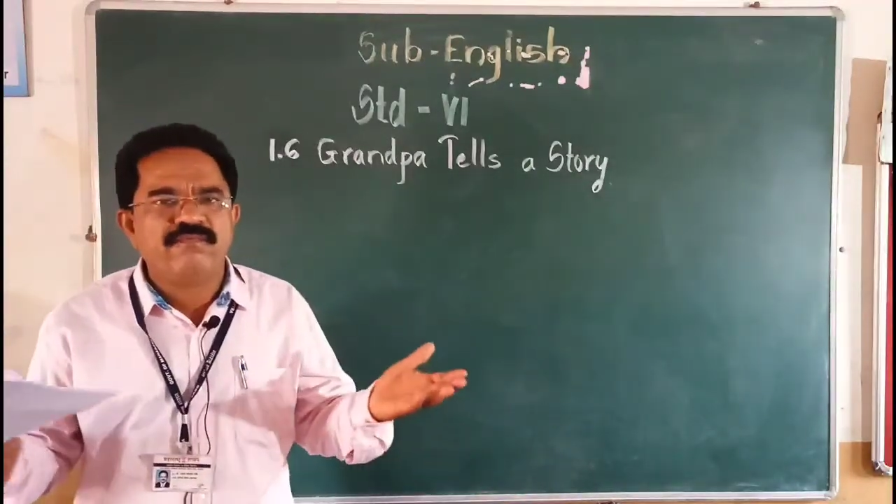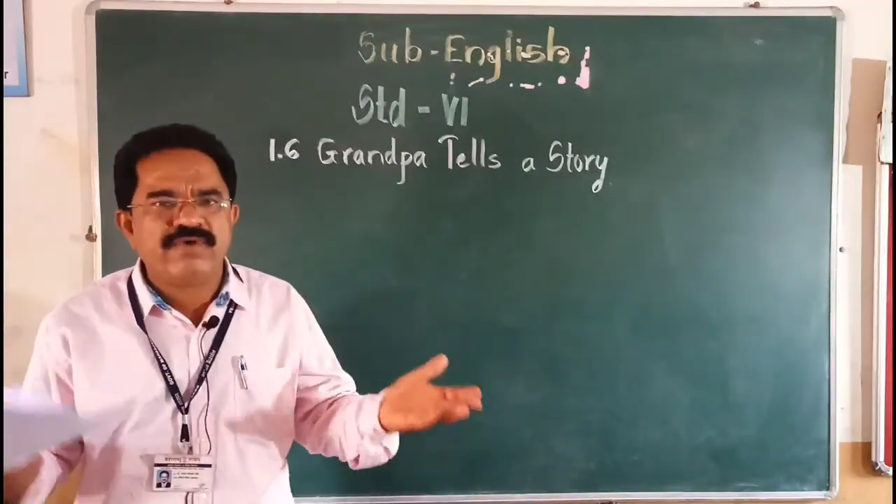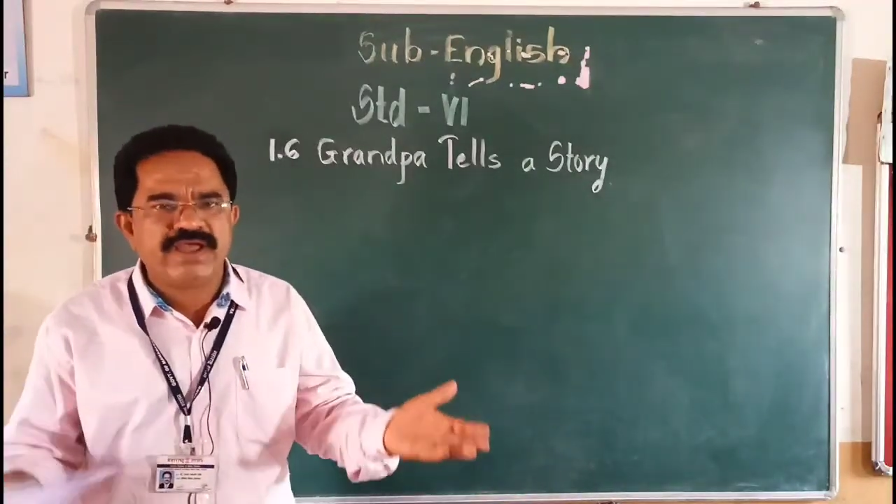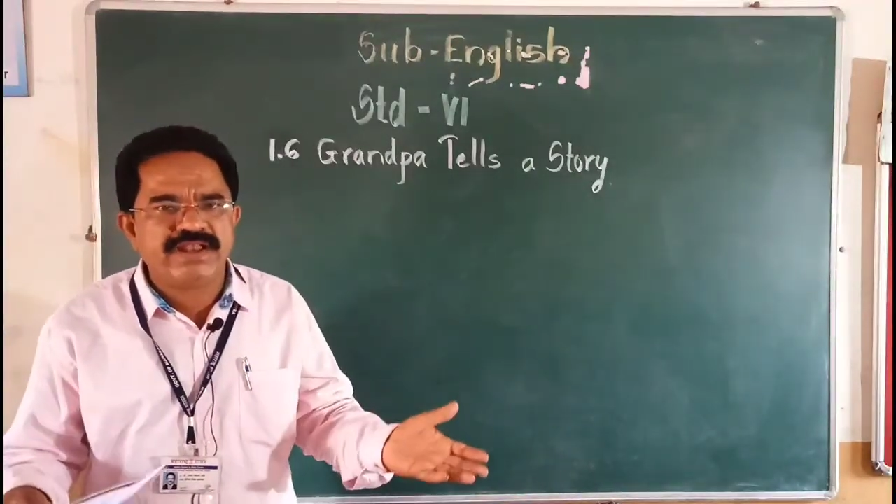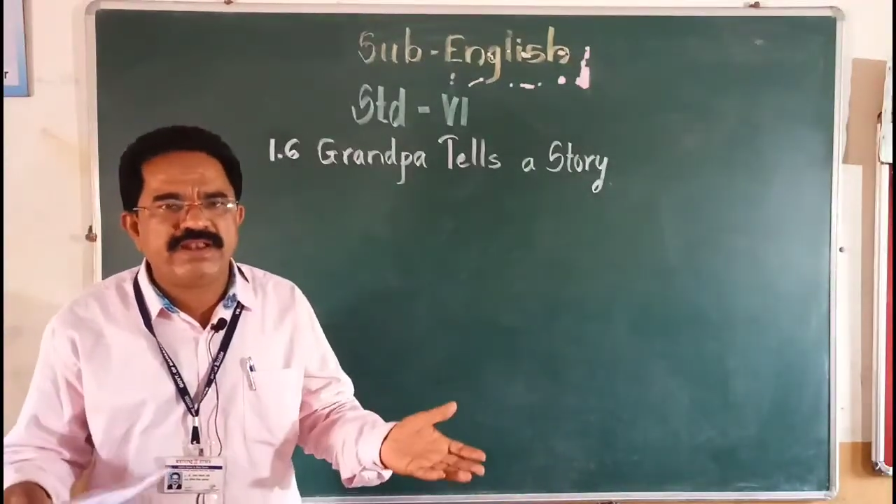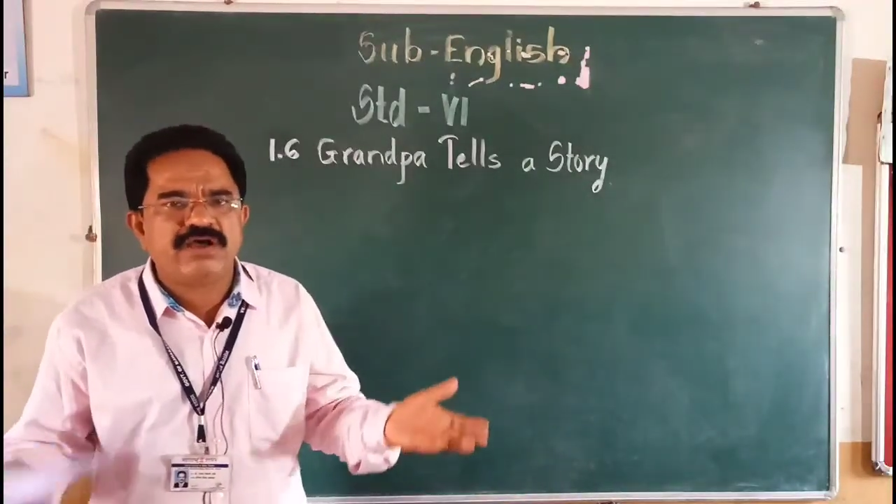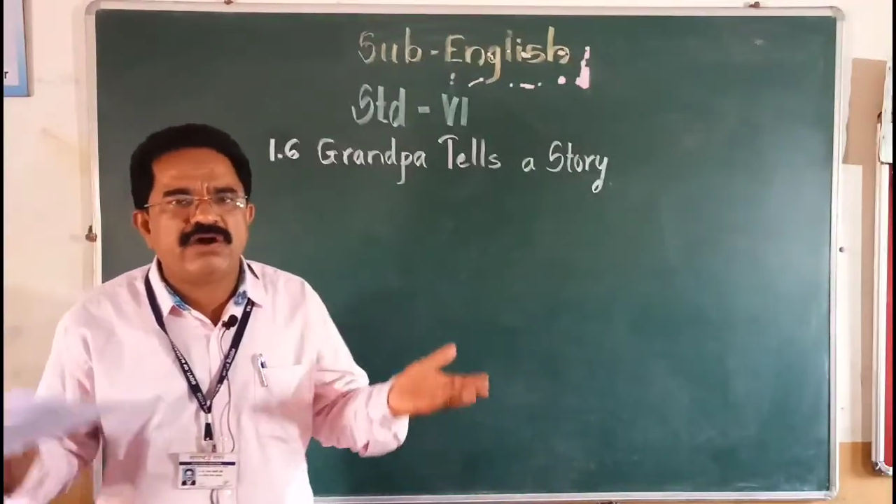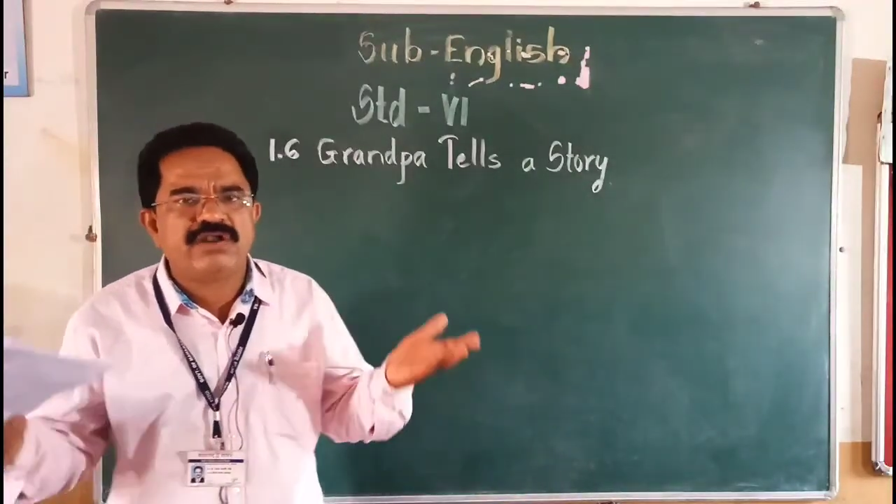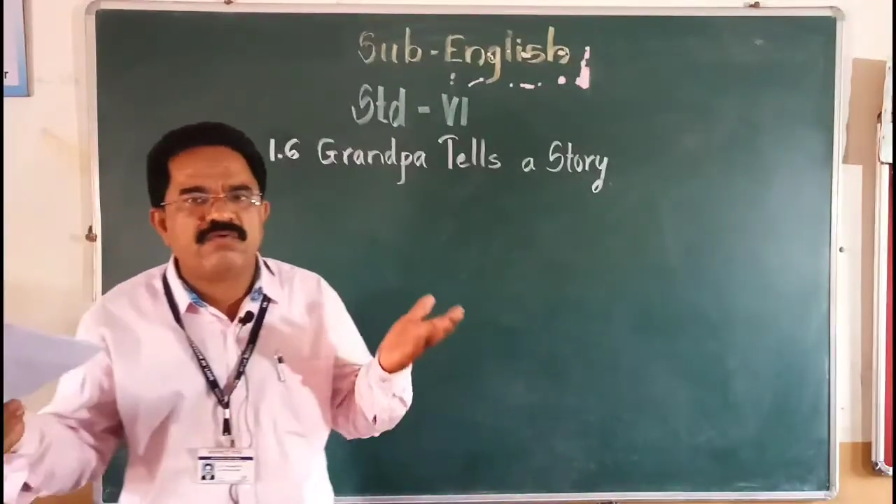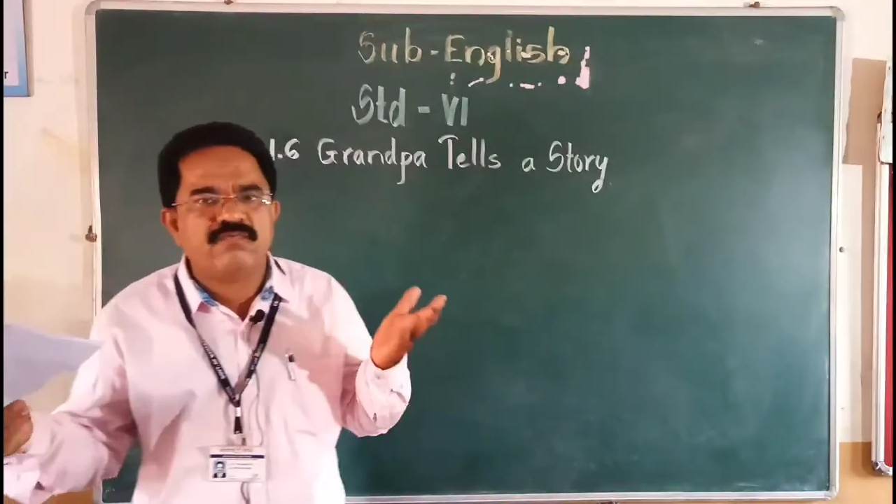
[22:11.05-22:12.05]
when
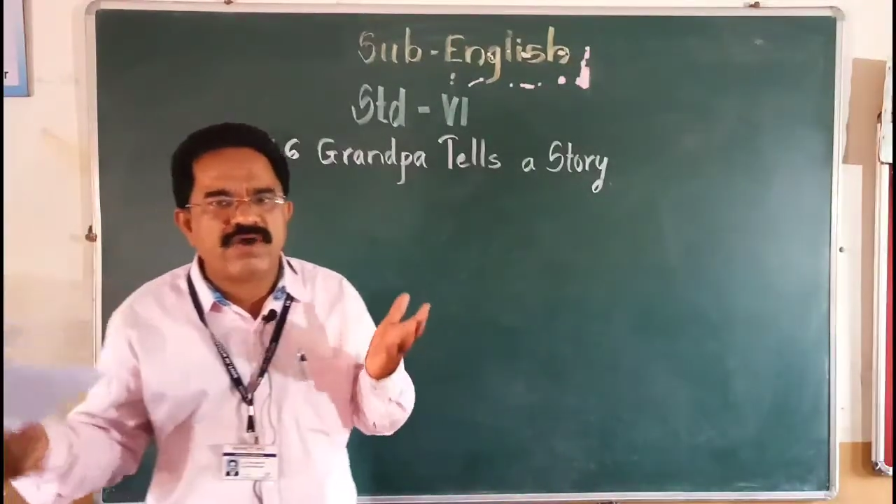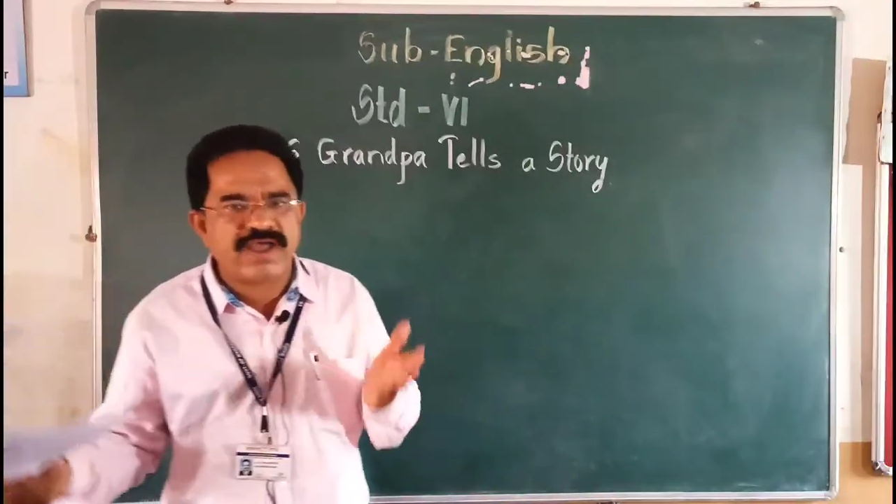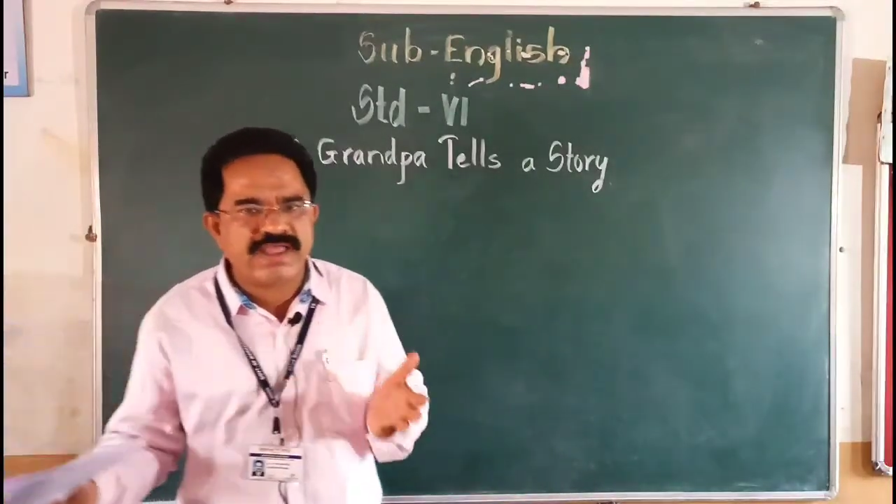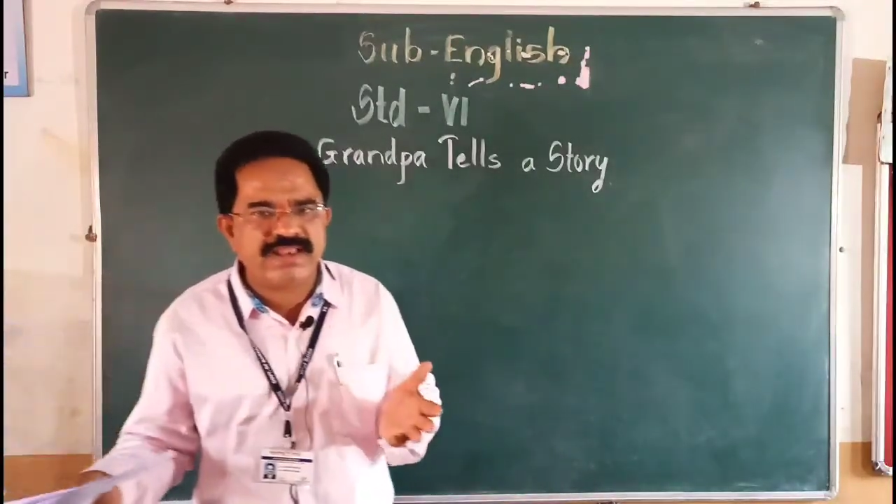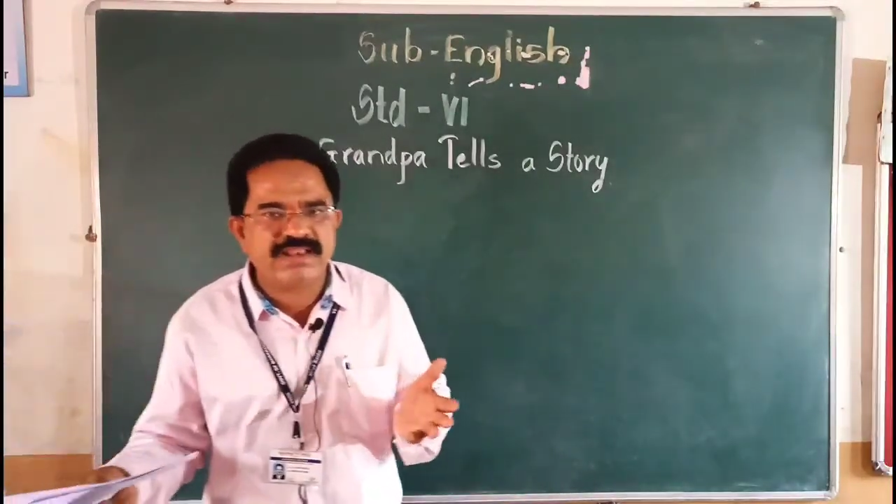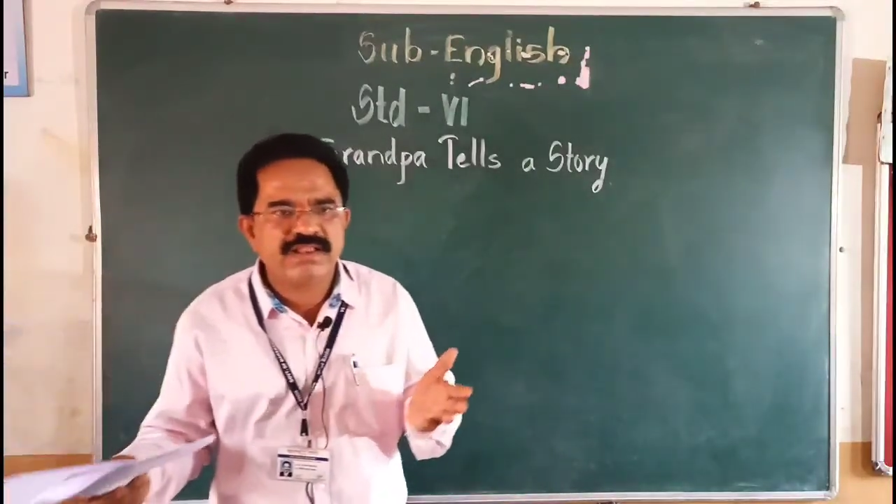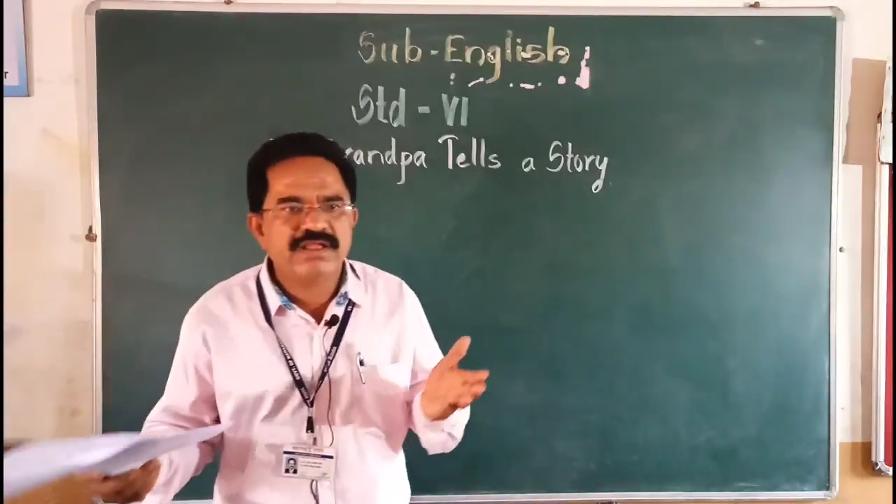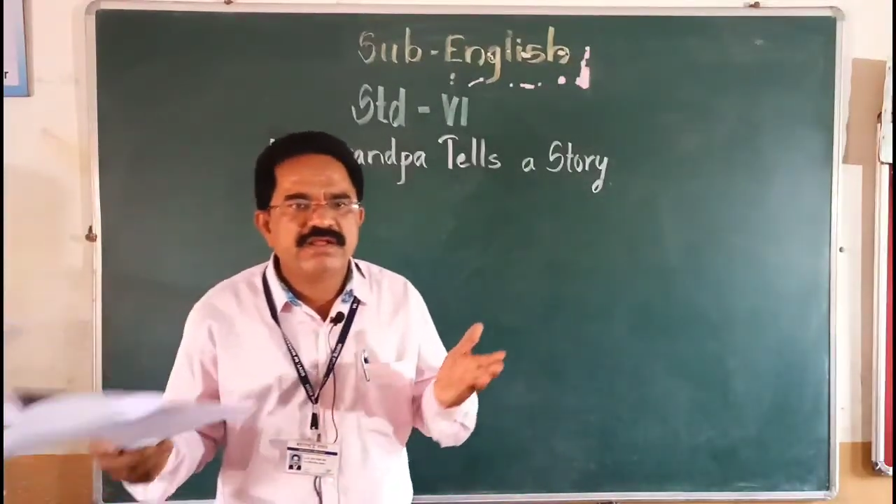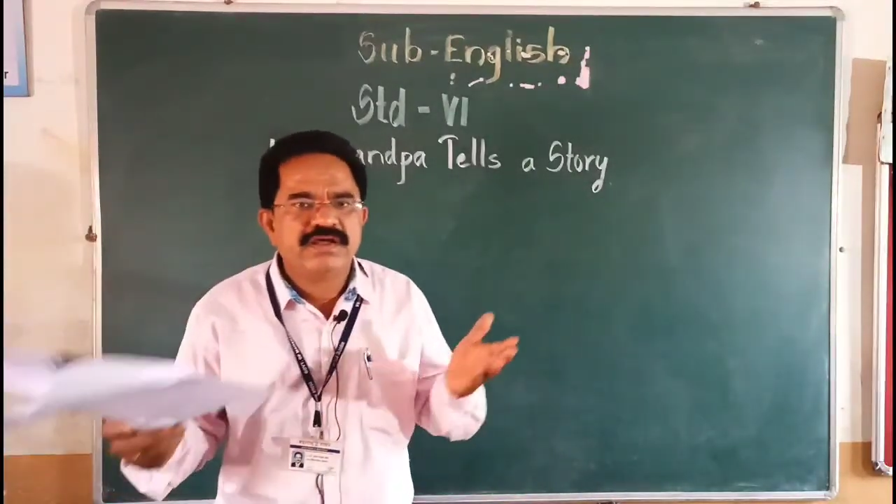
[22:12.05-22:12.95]
or while